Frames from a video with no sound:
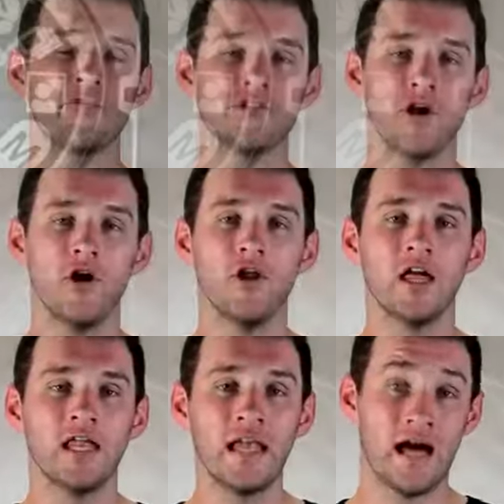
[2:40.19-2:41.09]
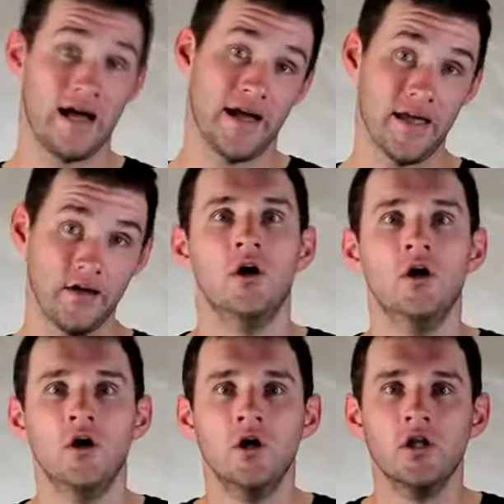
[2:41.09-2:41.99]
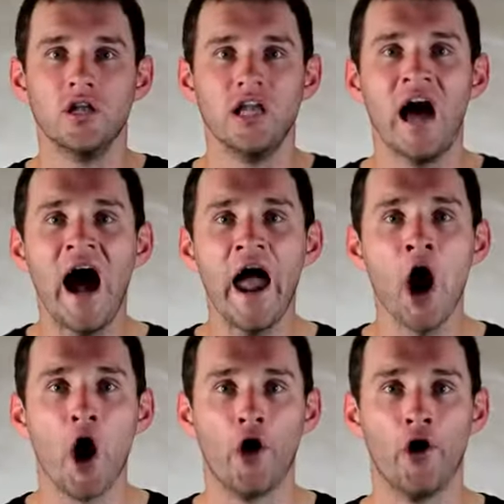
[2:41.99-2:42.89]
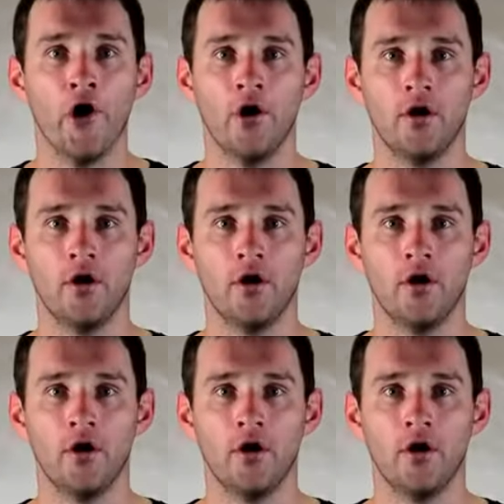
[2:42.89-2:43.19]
was all a lie. Liar!